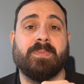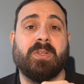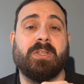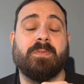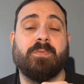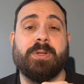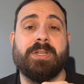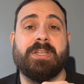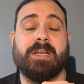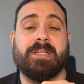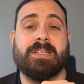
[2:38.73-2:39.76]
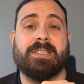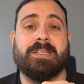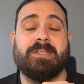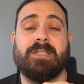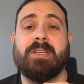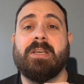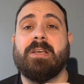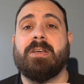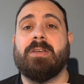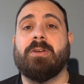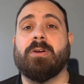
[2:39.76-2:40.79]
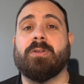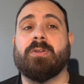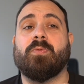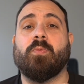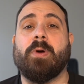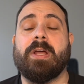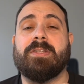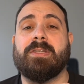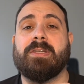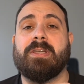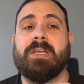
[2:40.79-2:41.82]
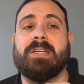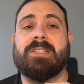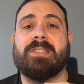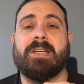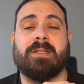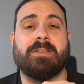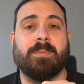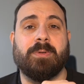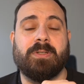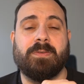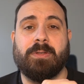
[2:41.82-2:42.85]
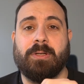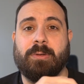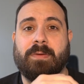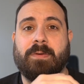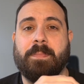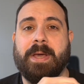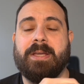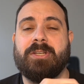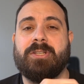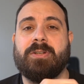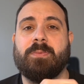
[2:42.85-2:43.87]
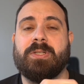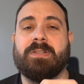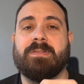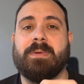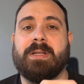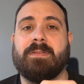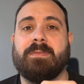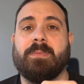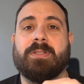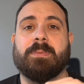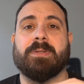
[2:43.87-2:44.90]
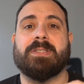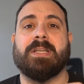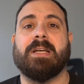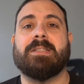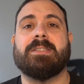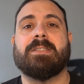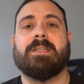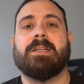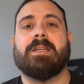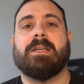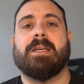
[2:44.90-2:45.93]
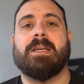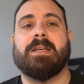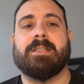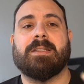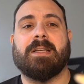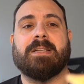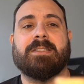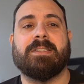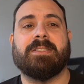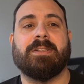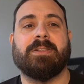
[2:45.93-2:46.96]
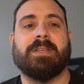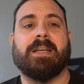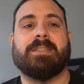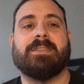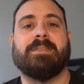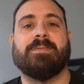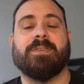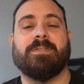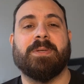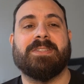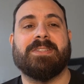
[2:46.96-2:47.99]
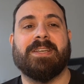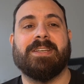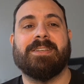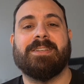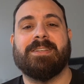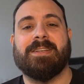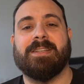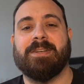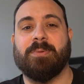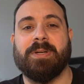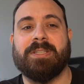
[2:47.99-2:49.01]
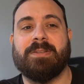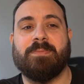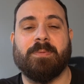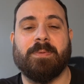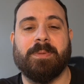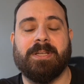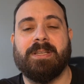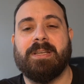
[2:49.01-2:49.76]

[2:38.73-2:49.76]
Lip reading: a 3D NAND SSD, you're not writing each cell somewhere individually. You have a page which is made of multiple cells. And as this little cat in front of me is saying, and agrees probably,